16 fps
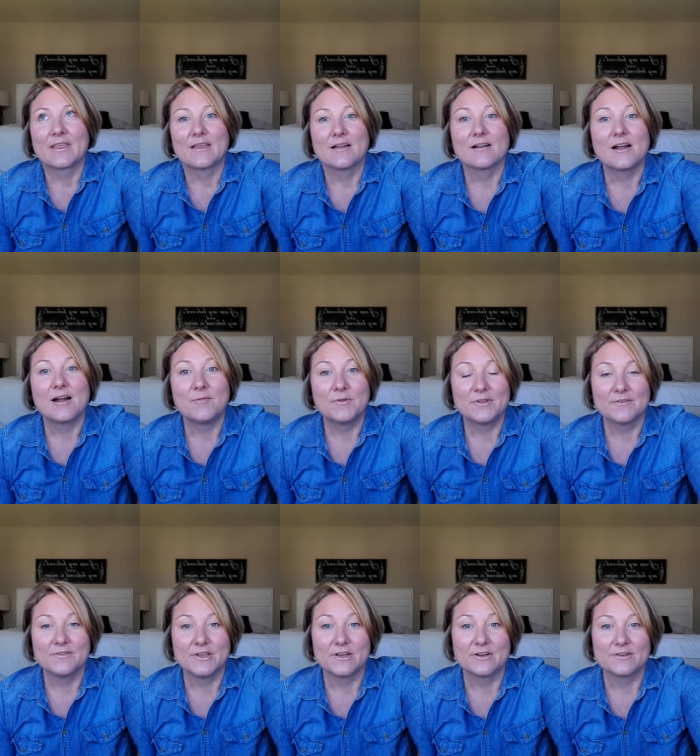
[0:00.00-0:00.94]
a couple
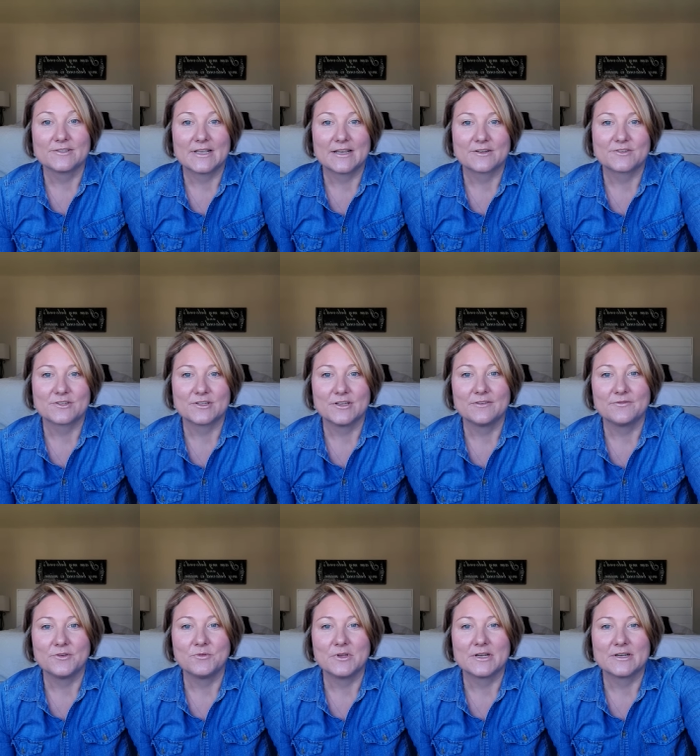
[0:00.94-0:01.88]
of years, actually, a
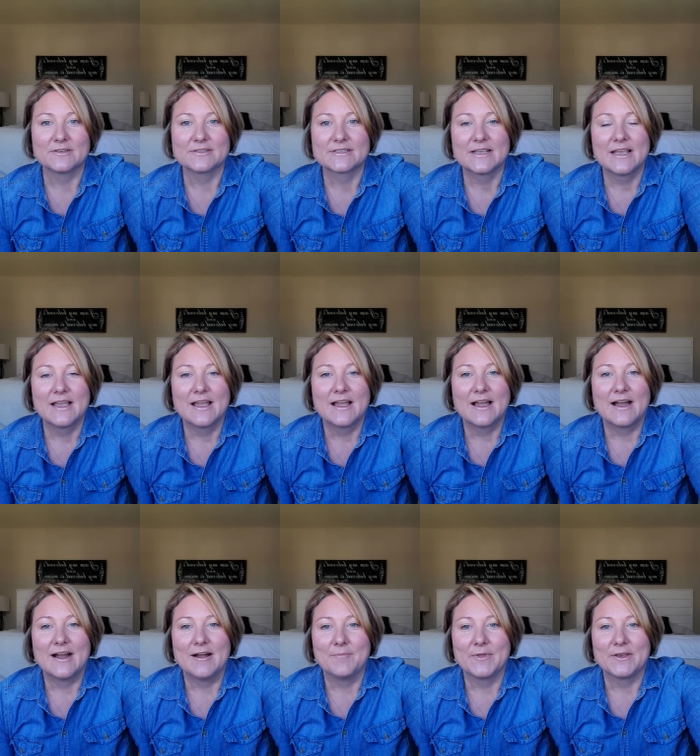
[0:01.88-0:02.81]
few years,
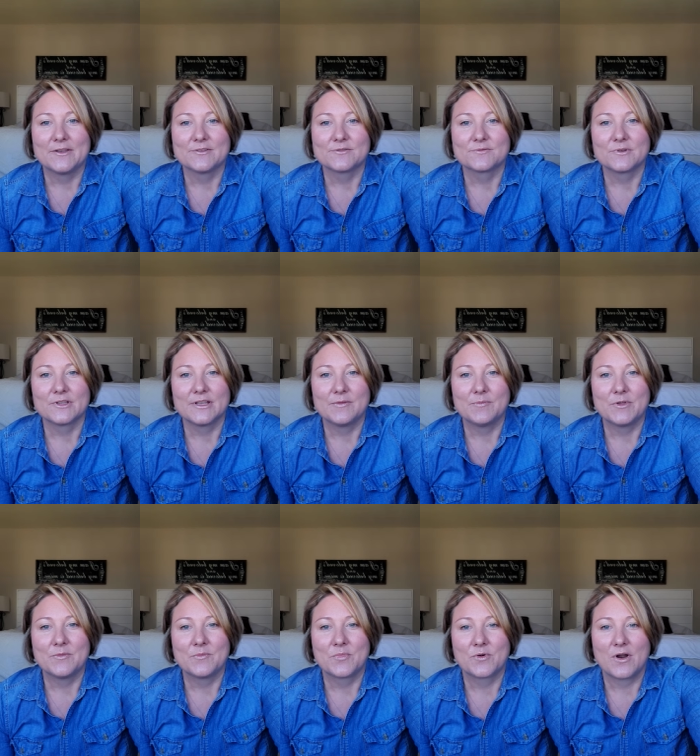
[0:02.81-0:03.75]
um, and has really
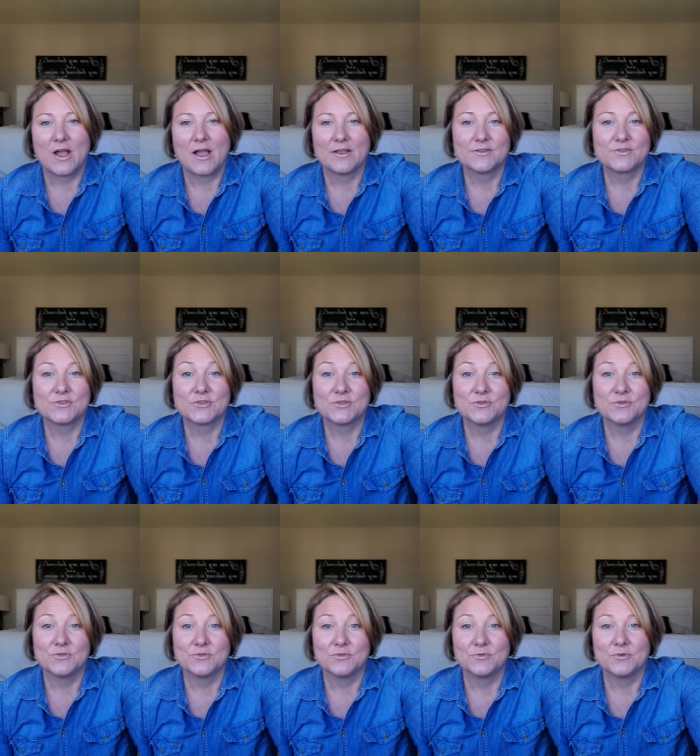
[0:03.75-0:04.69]
been brought
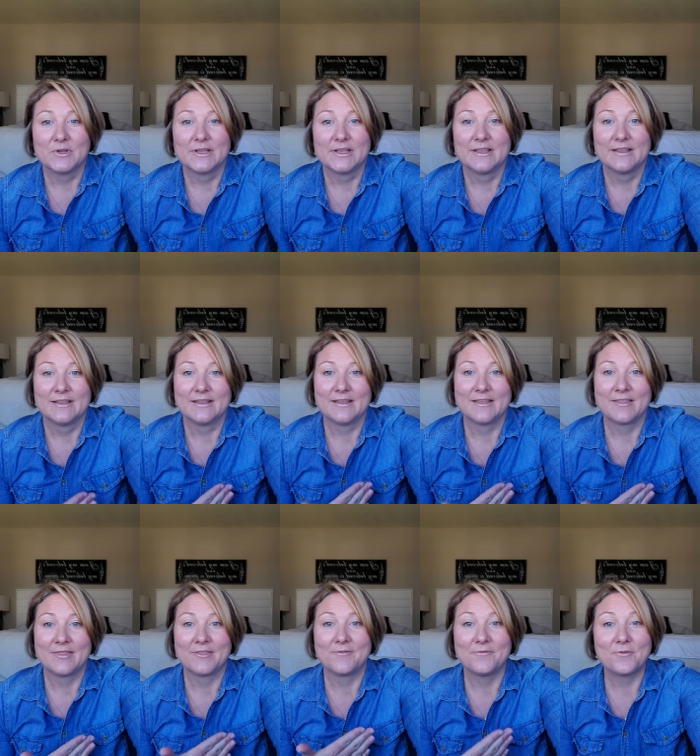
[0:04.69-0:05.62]
to
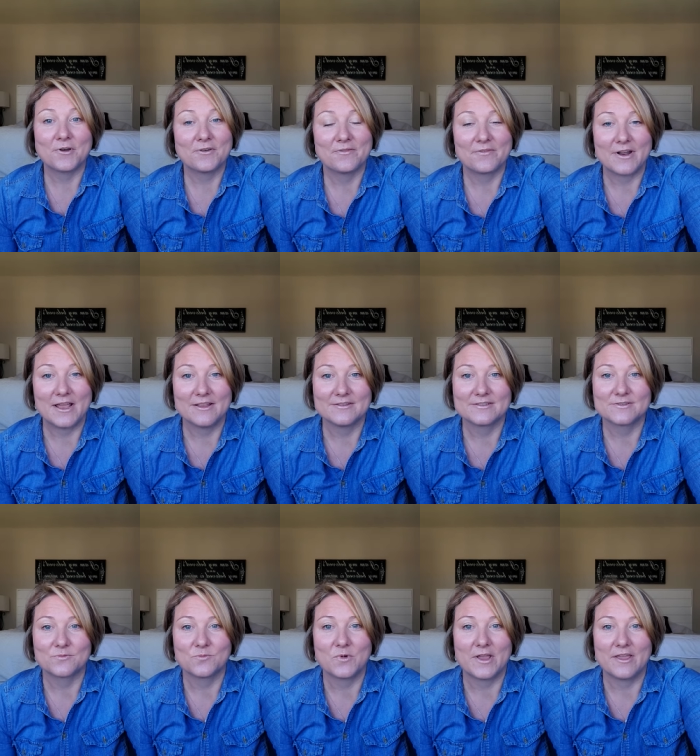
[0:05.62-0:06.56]
the
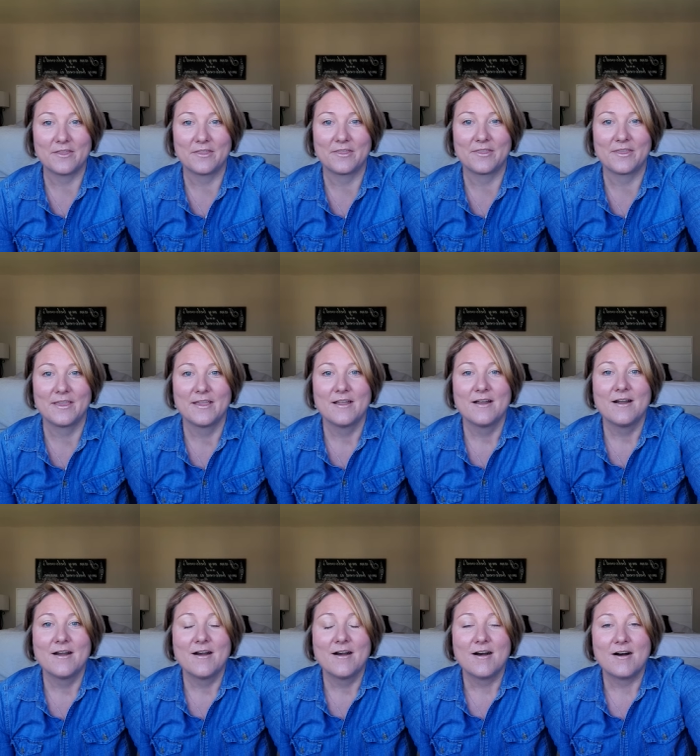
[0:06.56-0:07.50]
forefront with
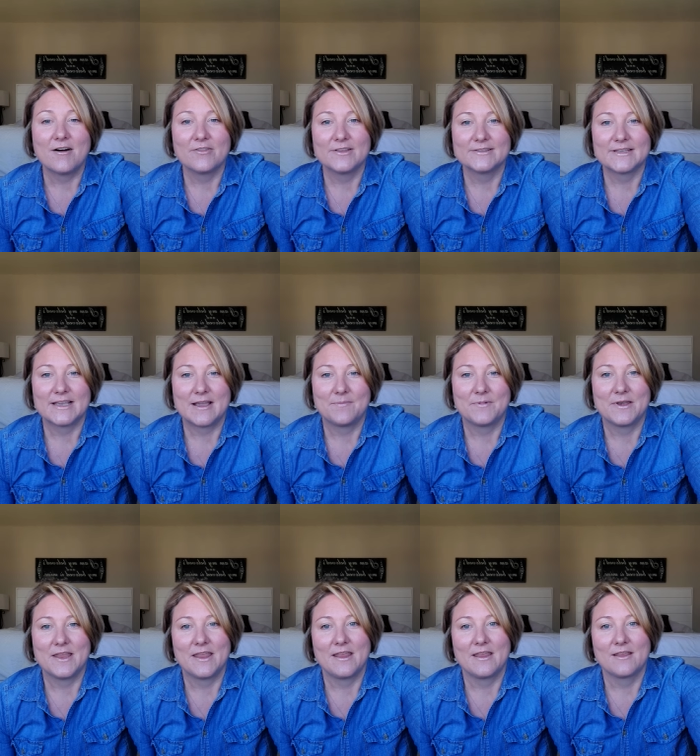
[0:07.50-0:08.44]
all that's
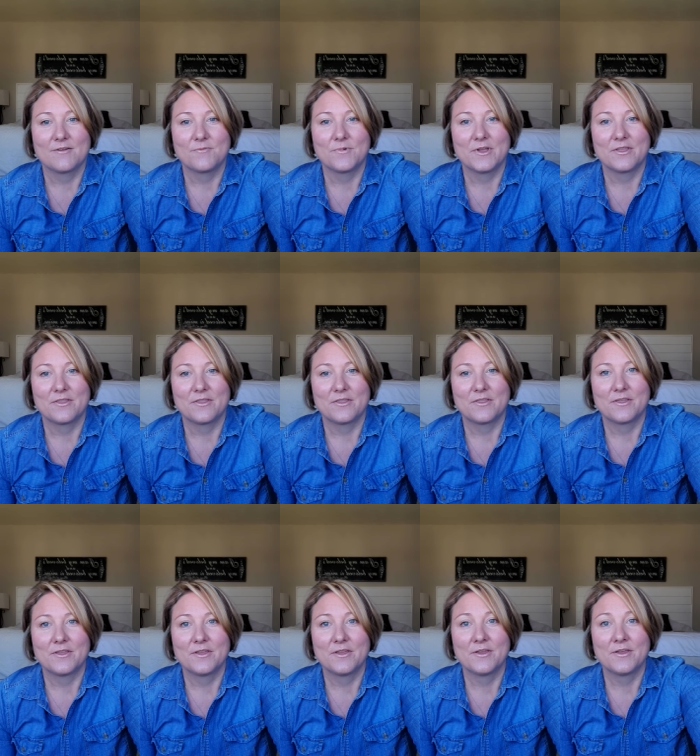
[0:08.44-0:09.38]
happening with
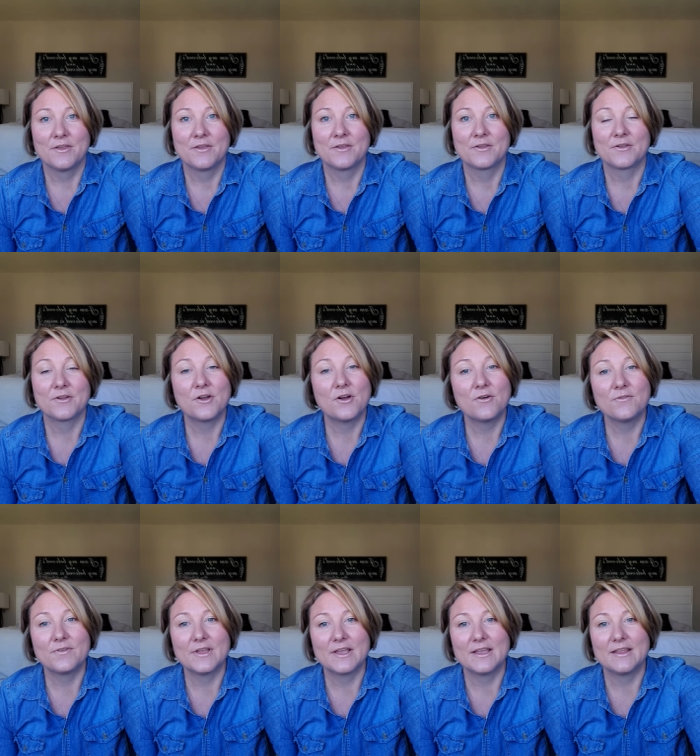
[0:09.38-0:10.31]

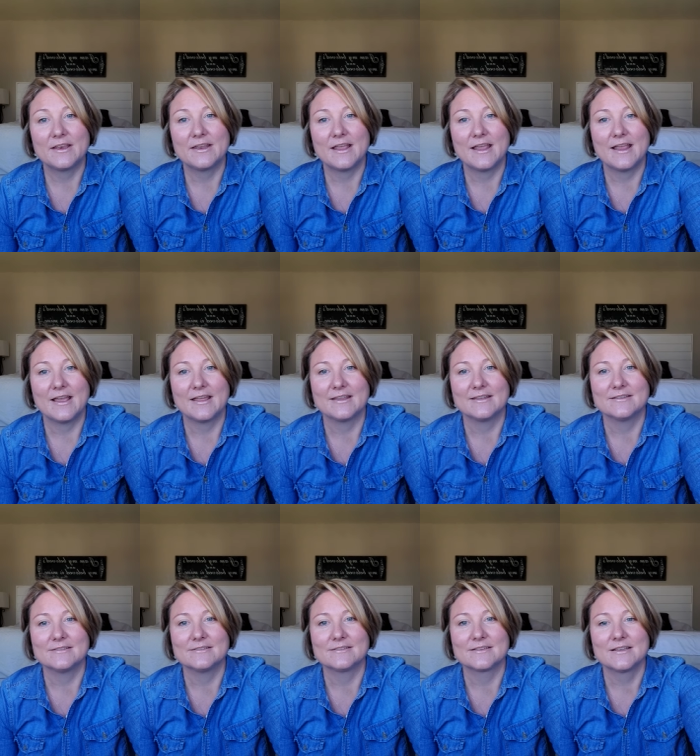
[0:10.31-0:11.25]
COVID
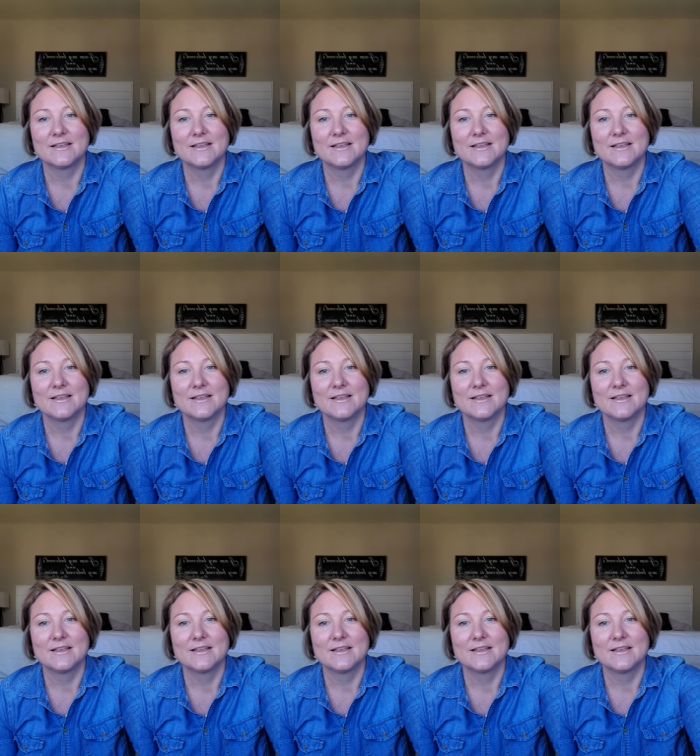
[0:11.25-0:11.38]
and